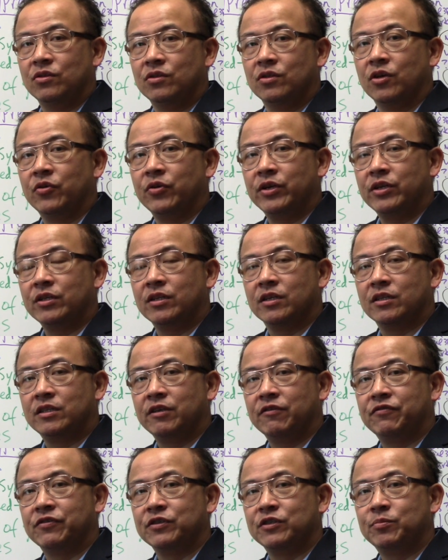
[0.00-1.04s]
knowing the
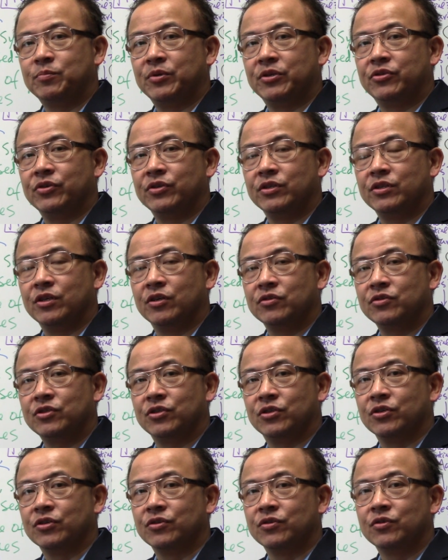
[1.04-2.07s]
difference between those
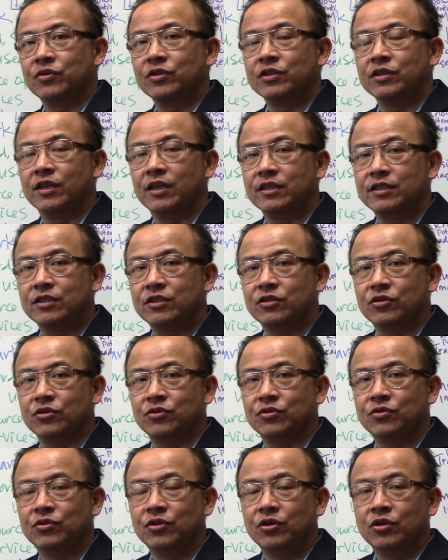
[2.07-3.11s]
two, let's
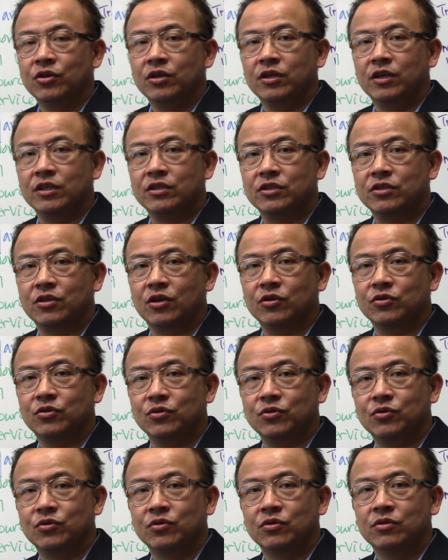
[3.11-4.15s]
go
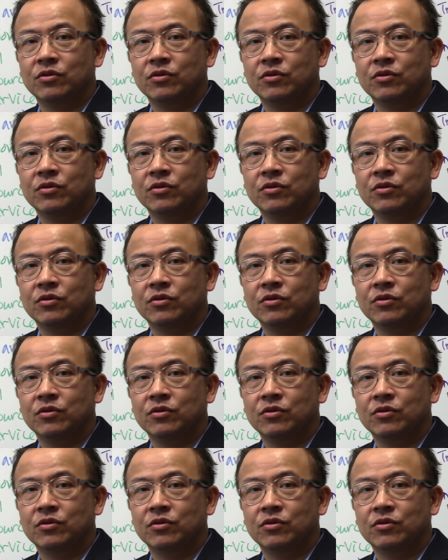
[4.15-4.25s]
to